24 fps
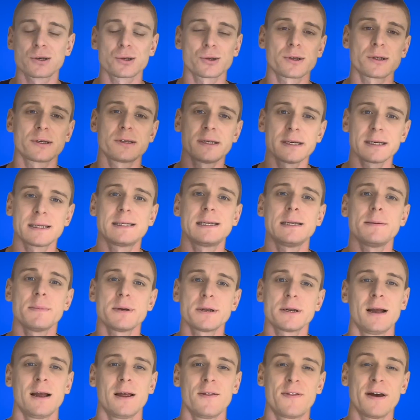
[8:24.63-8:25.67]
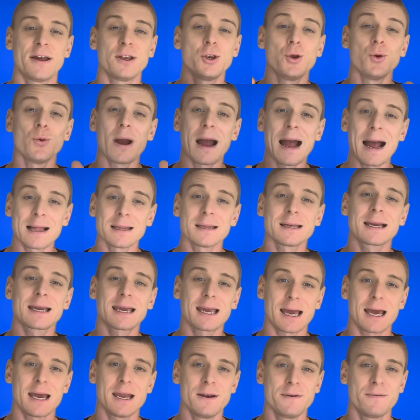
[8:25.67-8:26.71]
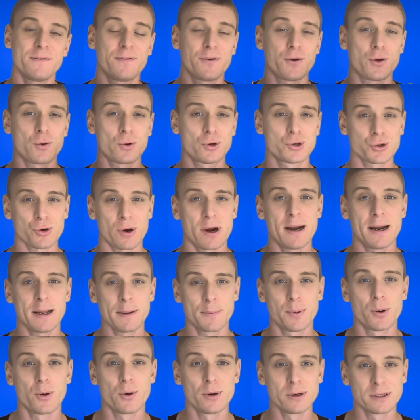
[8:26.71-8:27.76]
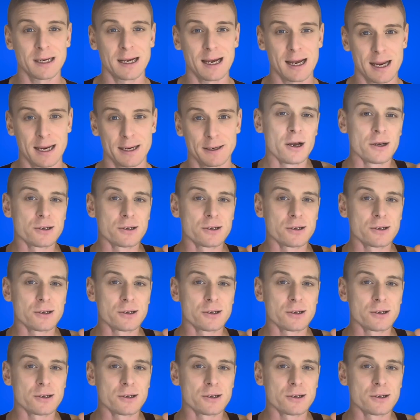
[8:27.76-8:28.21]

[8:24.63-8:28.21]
or the 60 minutes that you allocate for your training per day.